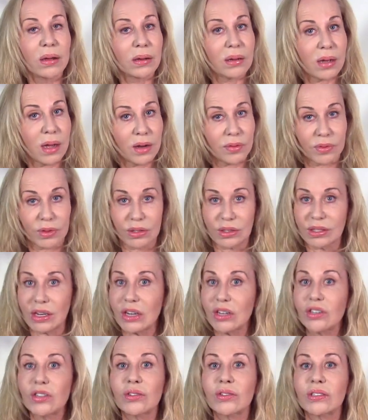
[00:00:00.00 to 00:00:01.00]

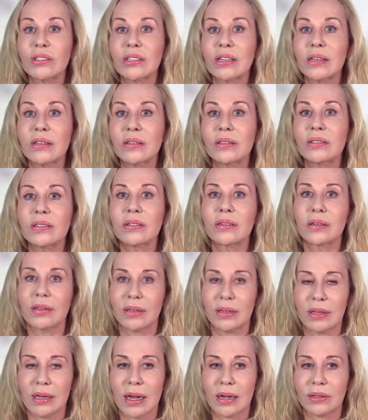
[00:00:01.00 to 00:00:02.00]
Conversational skills?
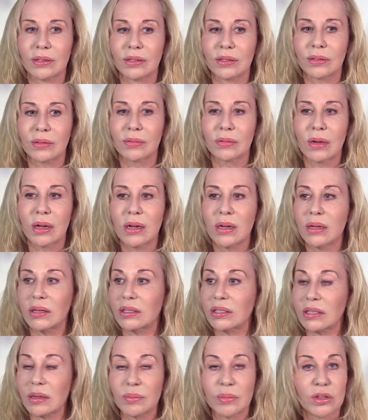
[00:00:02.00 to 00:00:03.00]
Yes.
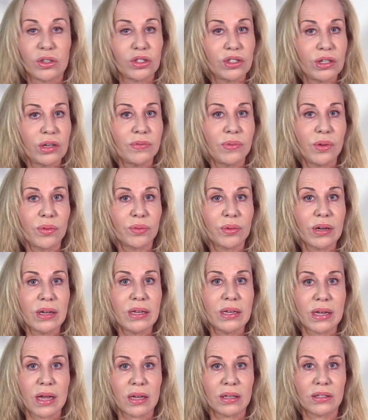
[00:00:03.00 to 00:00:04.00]
Some of the chivalry?
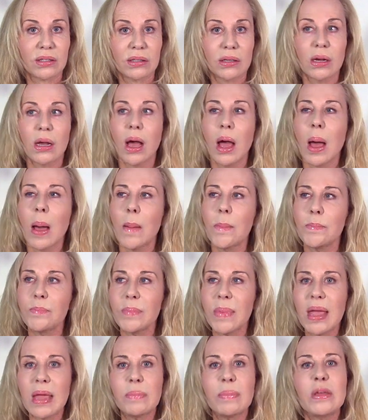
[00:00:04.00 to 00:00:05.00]
Yes.
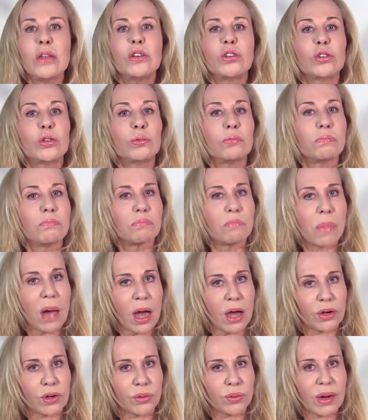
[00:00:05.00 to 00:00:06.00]
Maybe to
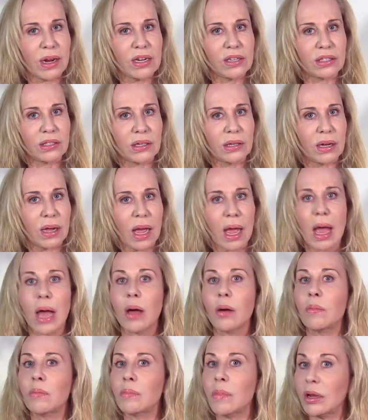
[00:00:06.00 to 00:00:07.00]
moderate
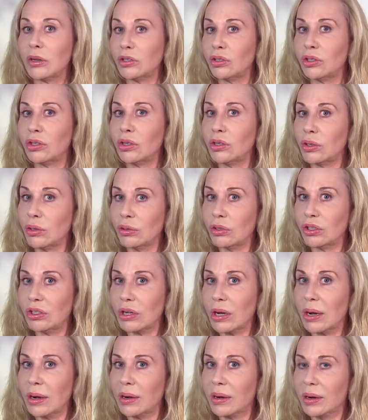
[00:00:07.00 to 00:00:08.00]
how much you
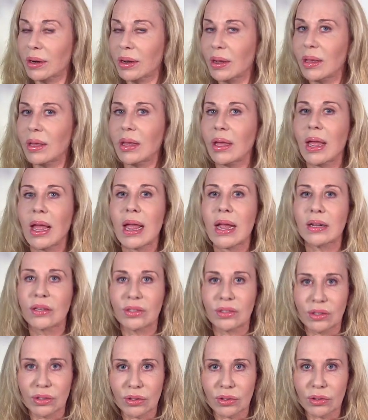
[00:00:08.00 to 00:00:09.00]
share,
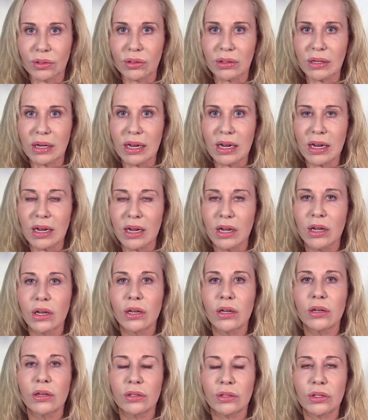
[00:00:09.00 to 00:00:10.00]
and certainly
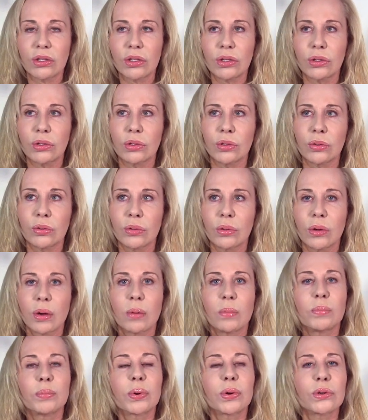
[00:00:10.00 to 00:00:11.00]
to
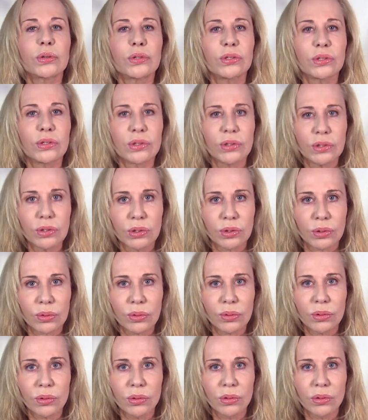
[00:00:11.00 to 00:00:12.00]
pursue